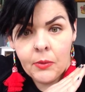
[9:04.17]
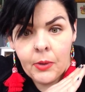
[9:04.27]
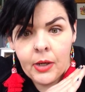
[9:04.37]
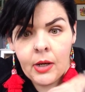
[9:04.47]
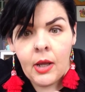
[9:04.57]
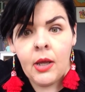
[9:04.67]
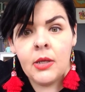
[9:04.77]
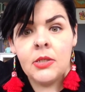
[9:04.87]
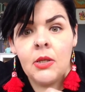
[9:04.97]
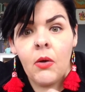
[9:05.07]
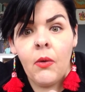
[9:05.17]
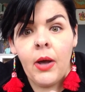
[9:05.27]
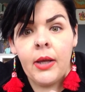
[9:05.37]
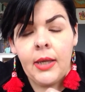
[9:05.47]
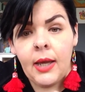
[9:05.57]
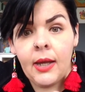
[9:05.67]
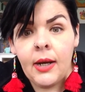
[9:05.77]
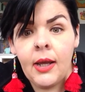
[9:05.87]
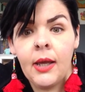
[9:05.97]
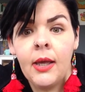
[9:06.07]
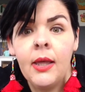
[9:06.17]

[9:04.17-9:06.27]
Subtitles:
artwork. So again,